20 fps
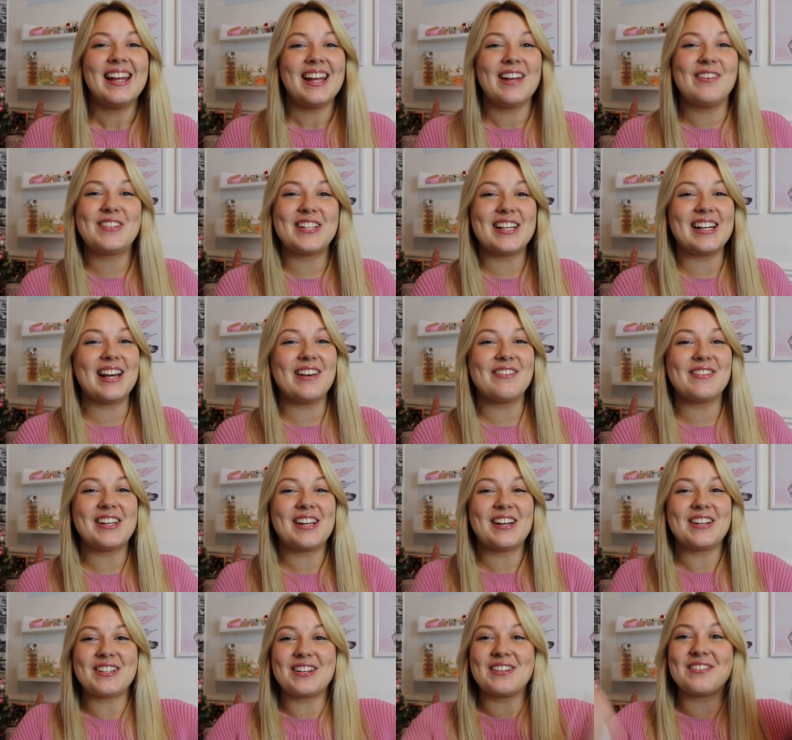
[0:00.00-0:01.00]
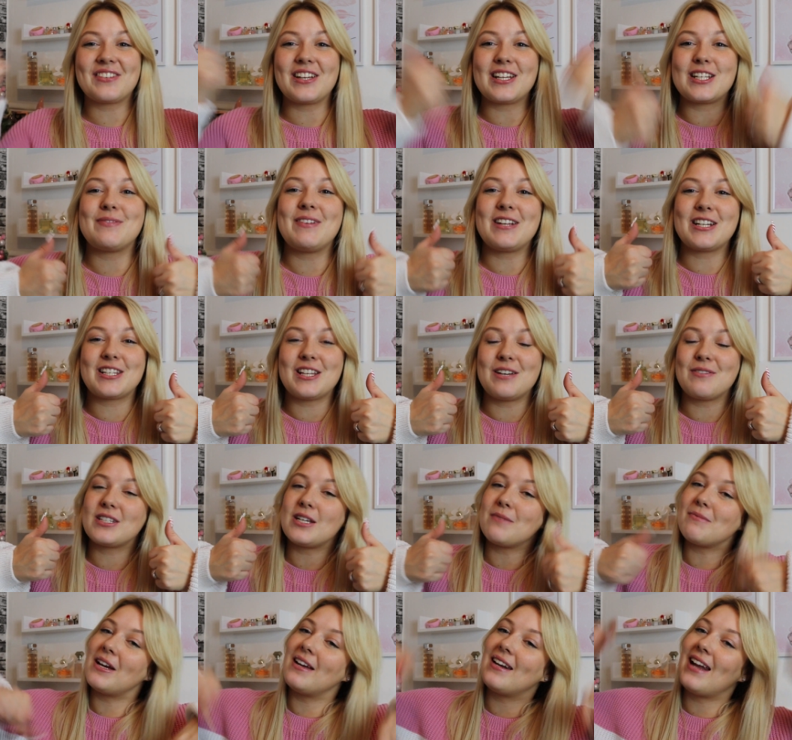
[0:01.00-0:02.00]
If you do like the video, don't forget to smash the thumbs
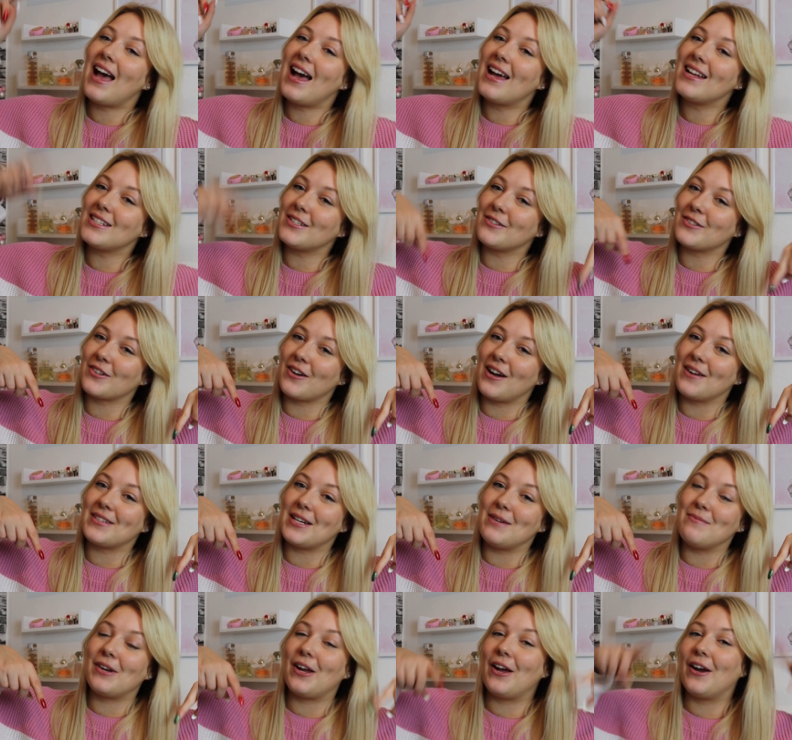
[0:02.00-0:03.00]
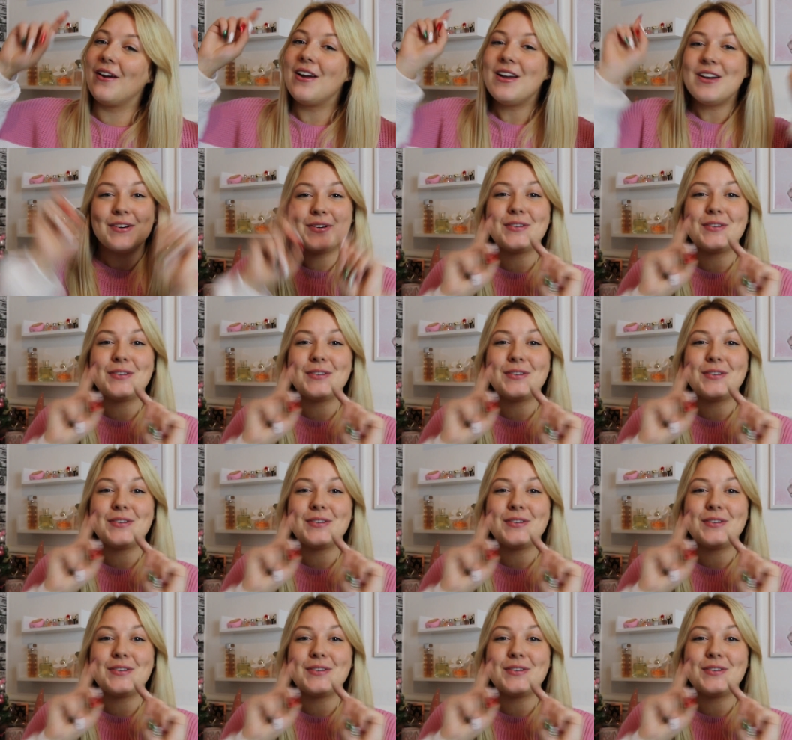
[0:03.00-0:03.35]
up button and subscribe down below.